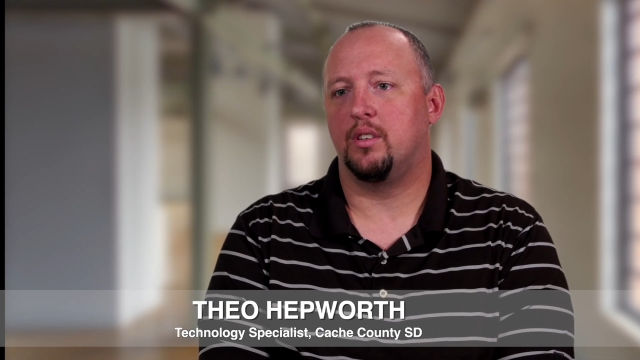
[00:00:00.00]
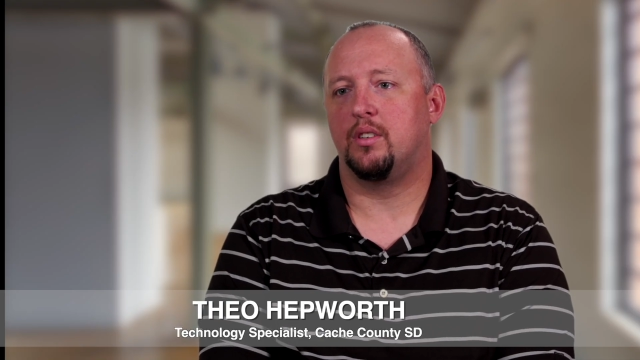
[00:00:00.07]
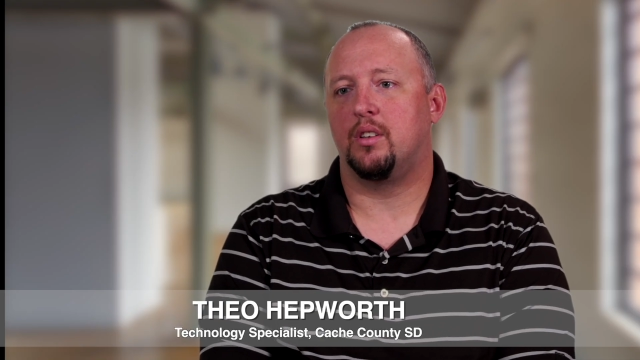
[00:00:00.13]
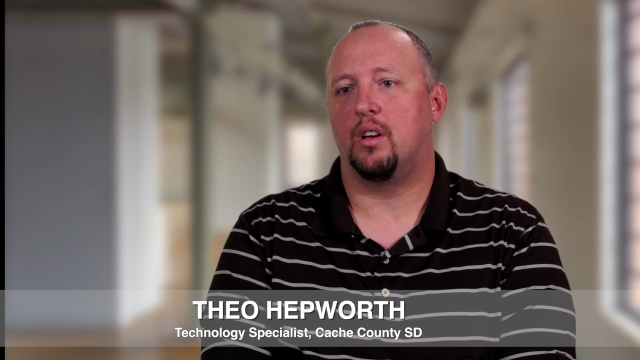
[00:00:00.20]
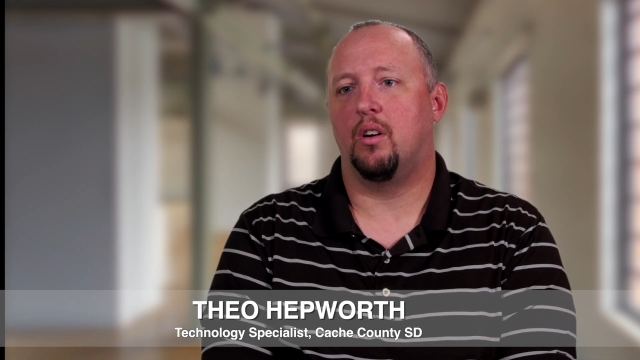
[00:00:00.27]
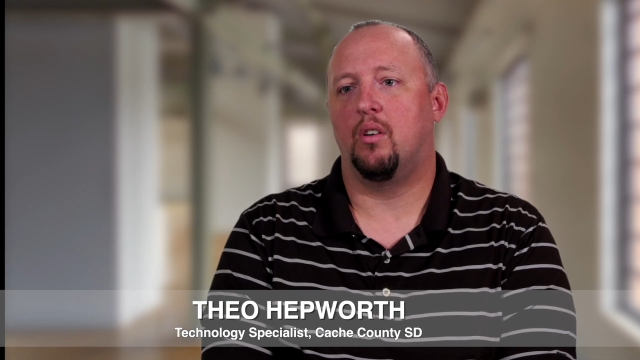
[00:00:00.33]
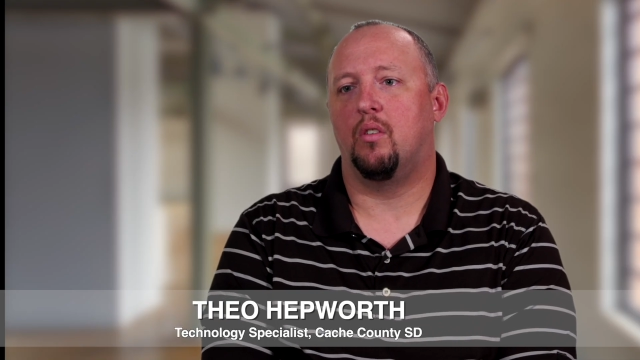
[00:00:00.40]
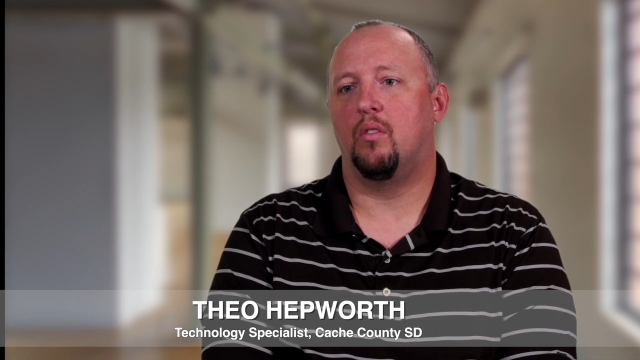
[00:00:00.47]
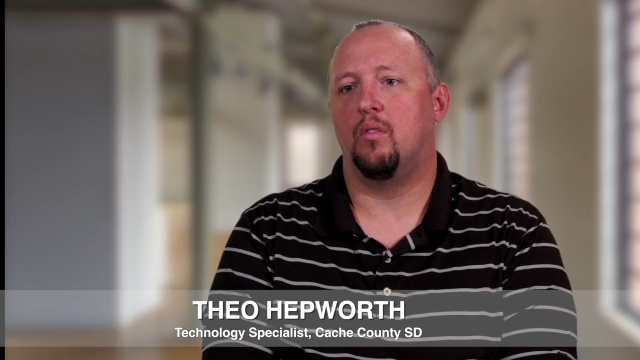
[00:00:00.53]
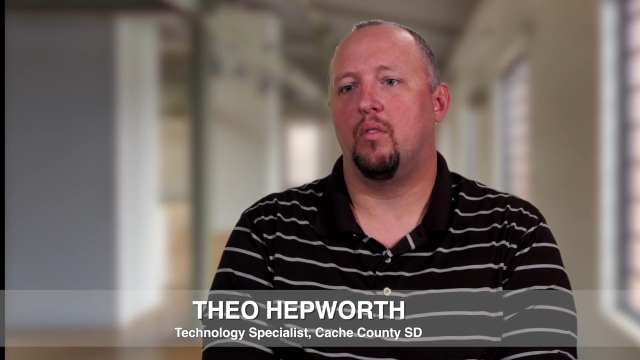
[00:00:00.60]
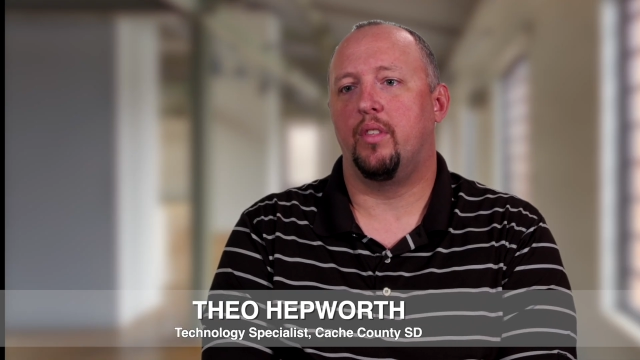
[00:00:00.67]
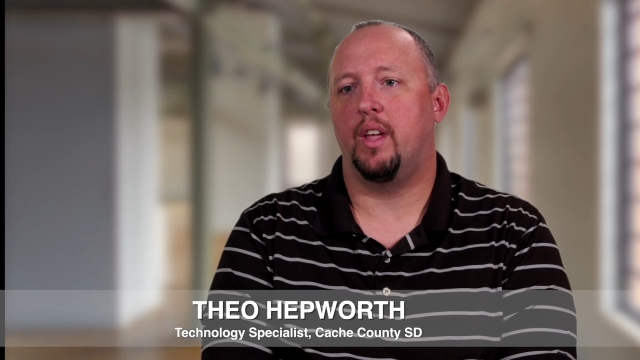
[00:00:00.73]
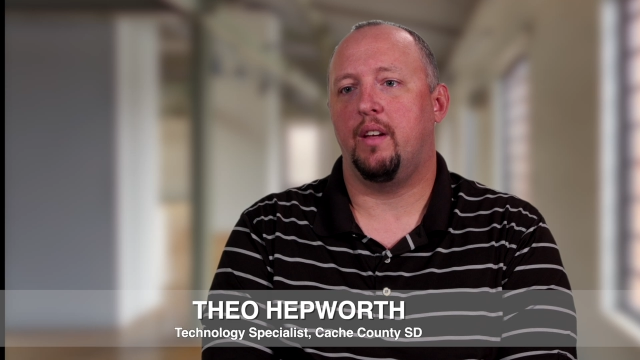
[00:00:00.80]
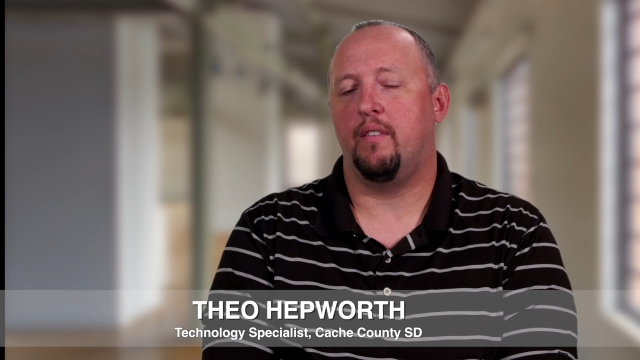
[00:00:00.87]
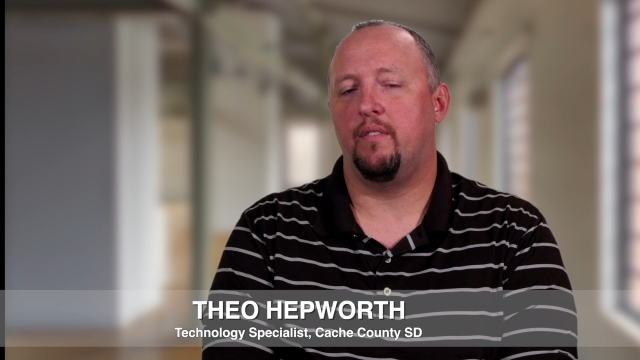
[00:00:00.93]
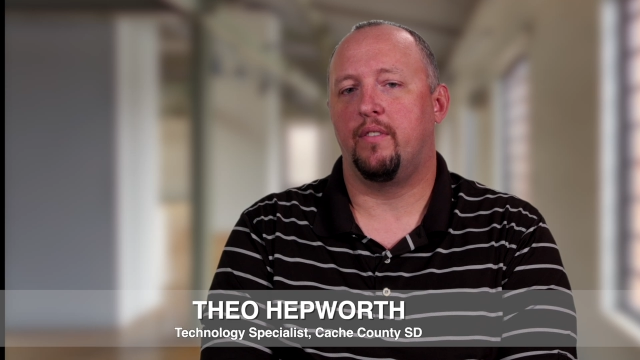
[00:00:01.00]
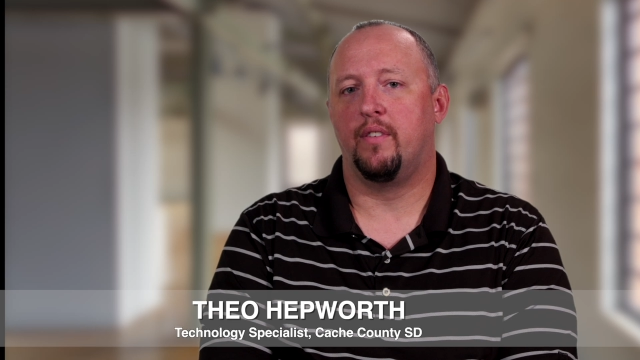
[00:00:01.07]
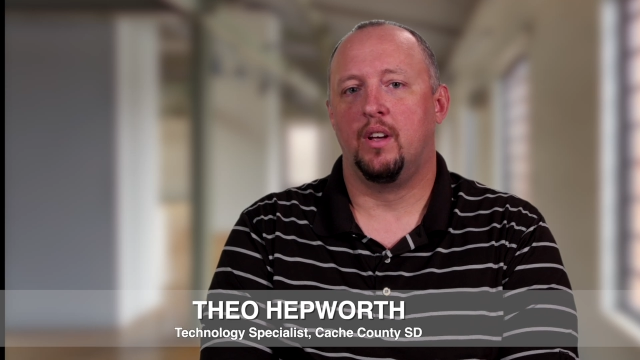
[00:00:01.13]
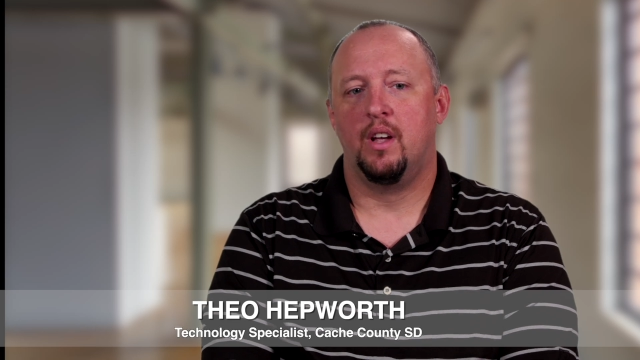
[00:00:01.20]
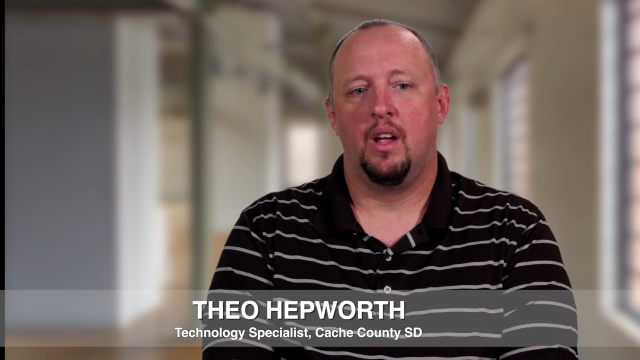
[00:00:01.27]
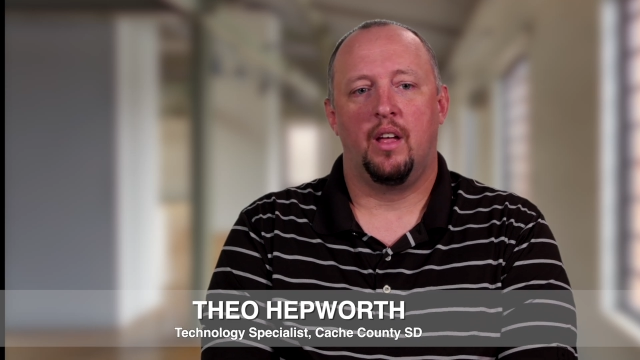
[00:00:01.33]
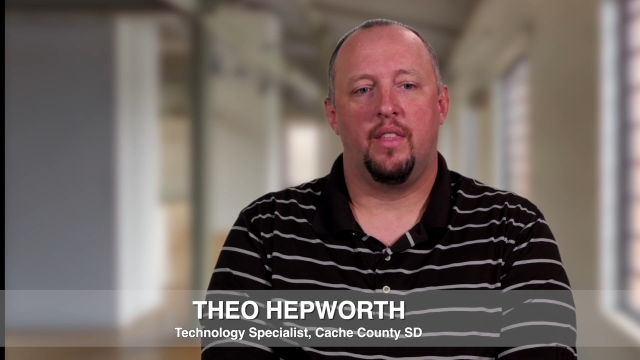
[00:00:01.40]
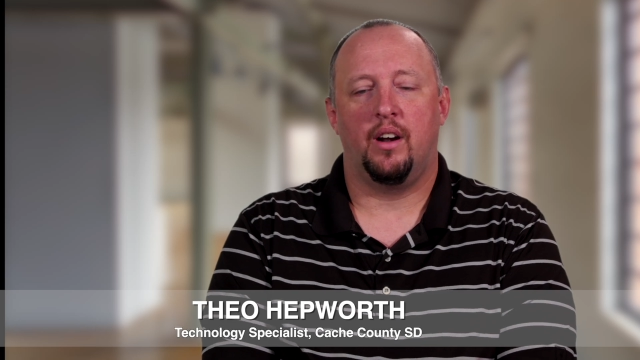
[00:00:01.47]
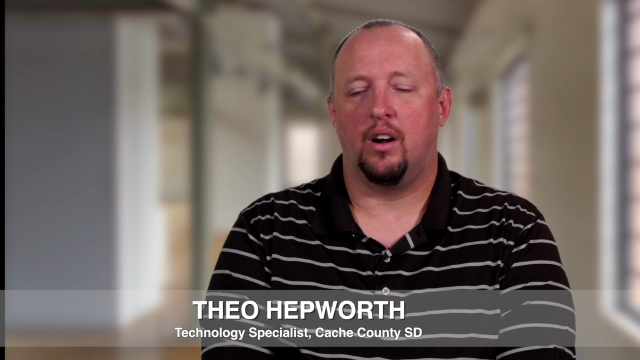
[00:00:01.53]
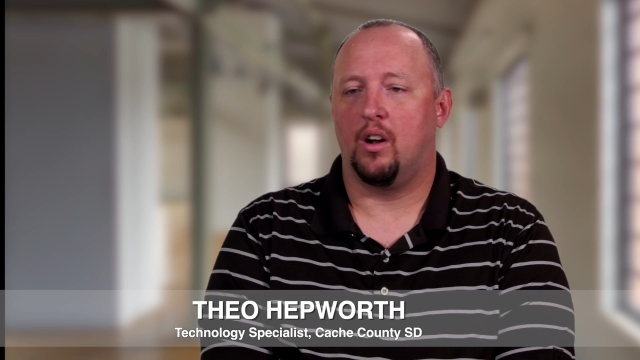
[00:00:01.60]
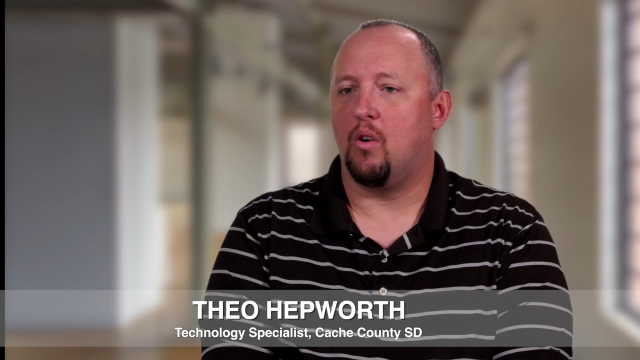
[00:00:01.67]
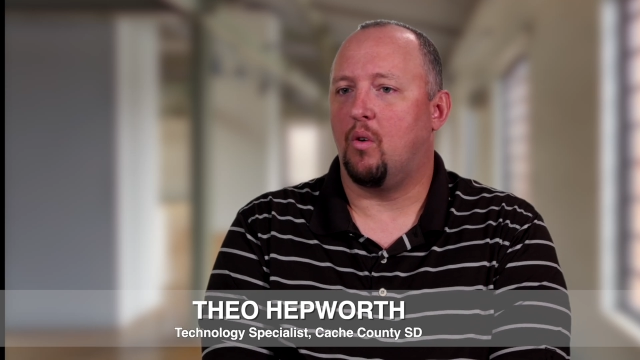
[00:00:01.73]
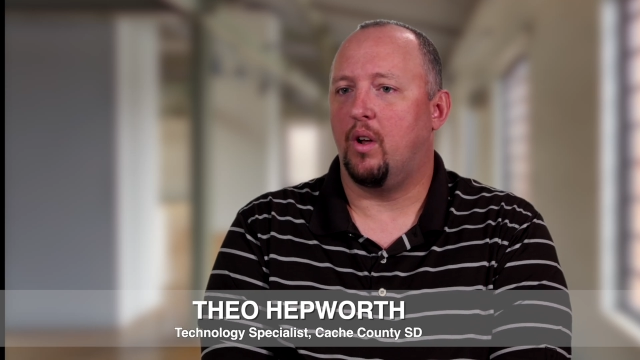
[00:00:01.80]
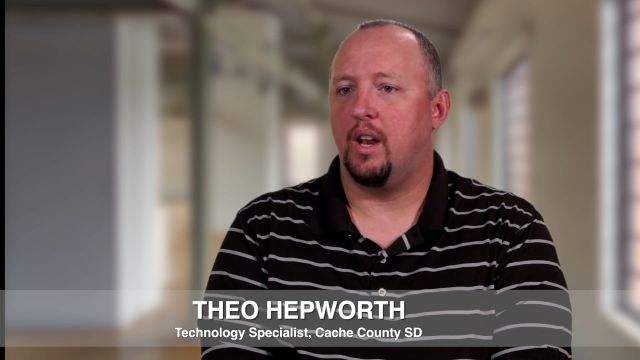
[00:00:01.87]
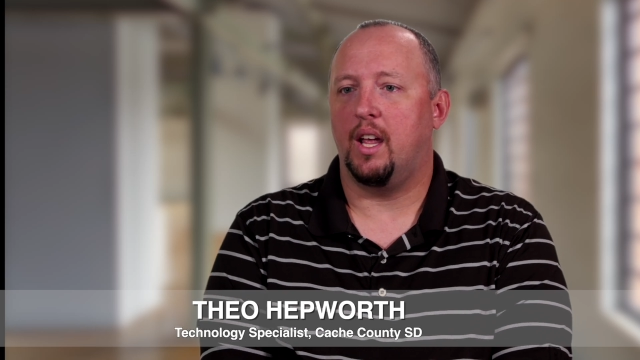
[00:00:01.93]
So they're
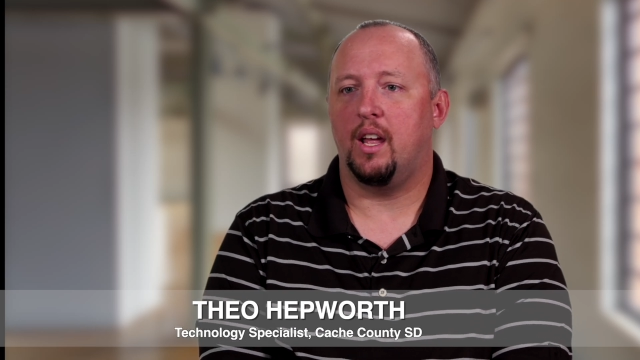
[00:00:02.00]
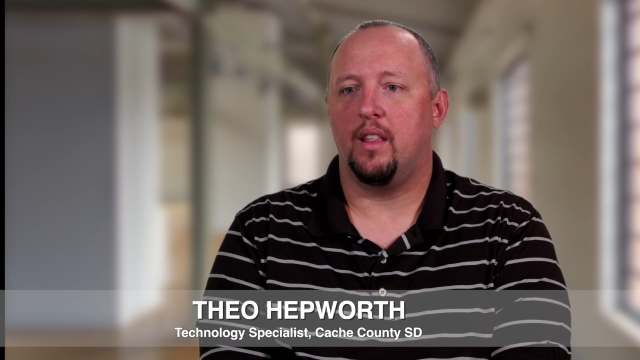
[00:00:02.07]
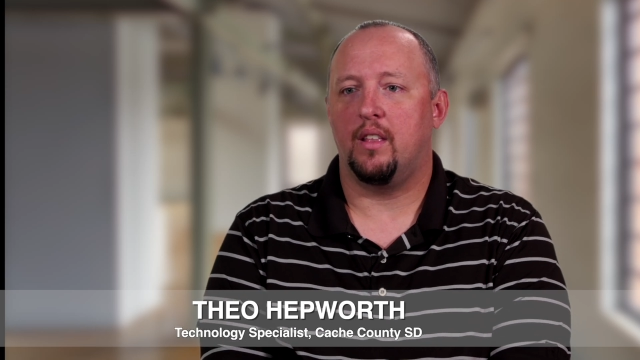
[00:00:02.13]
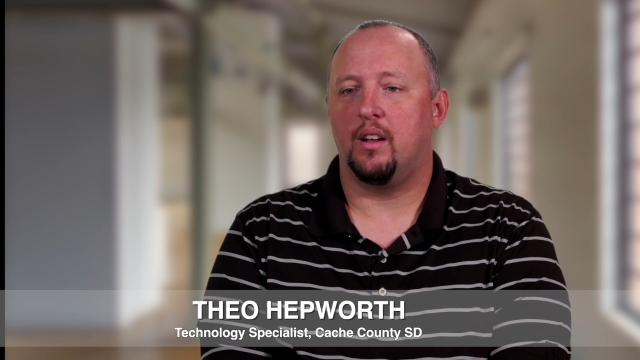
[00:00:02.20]
going in,